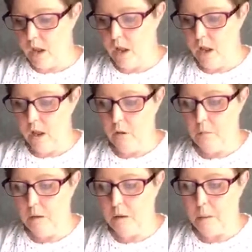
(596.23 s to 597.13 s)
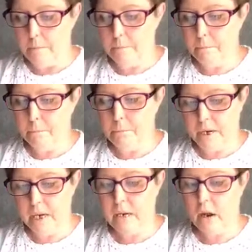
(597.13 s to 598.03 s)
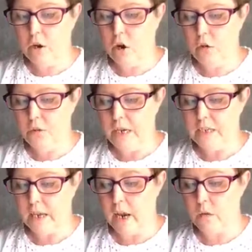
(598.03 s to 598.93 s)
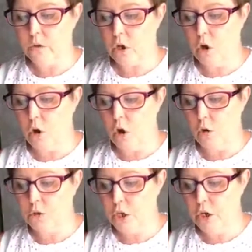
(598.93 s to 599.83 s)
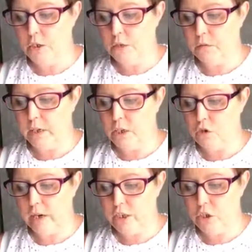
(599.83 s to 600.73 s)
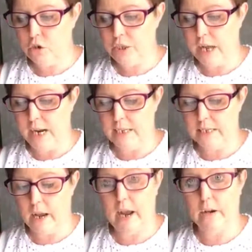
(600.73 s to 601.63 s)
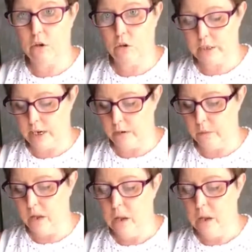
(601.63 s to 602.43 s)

um, B, cut these out or alternatively trace your size and cut out.